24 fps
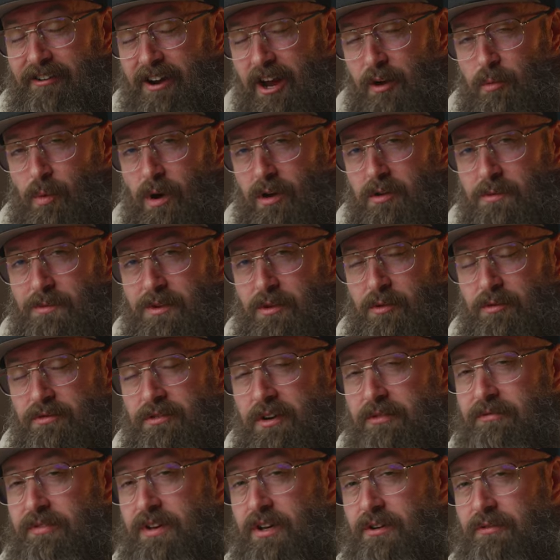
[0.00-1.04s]
All right, welcome to the
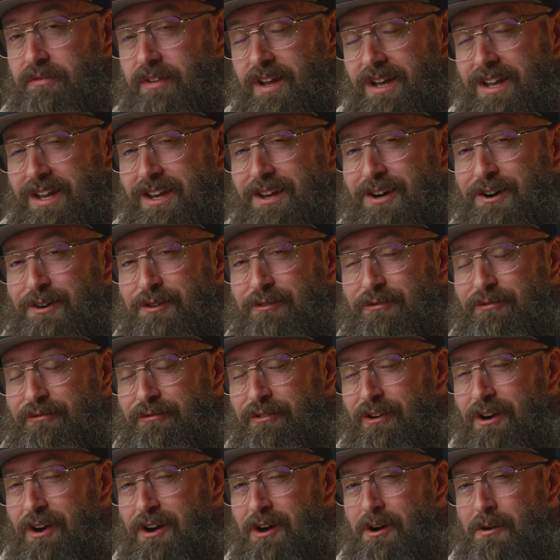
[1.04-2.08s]
reveal video
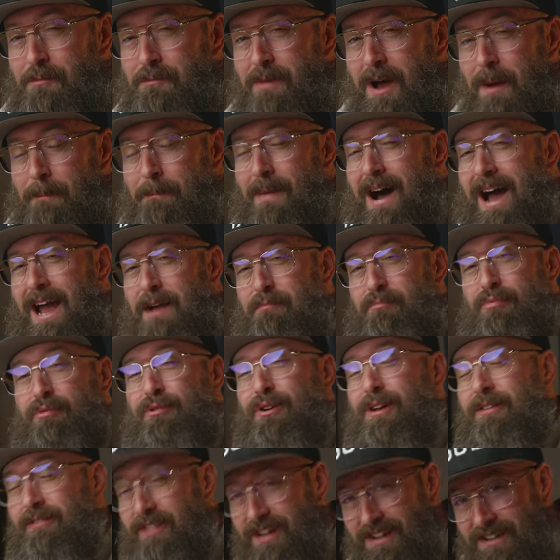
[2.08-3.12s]
from my
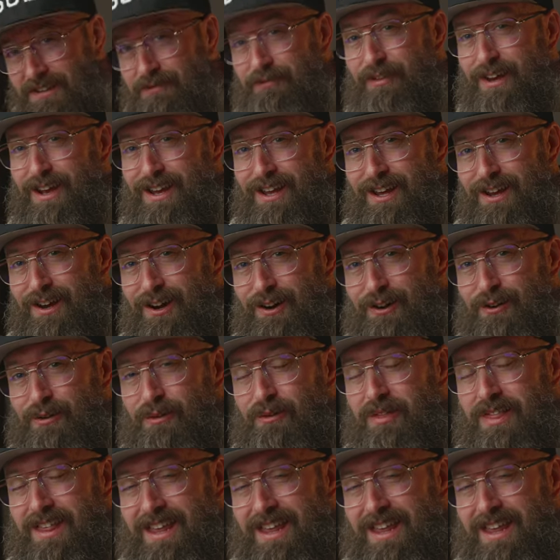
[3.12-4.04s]
previous video,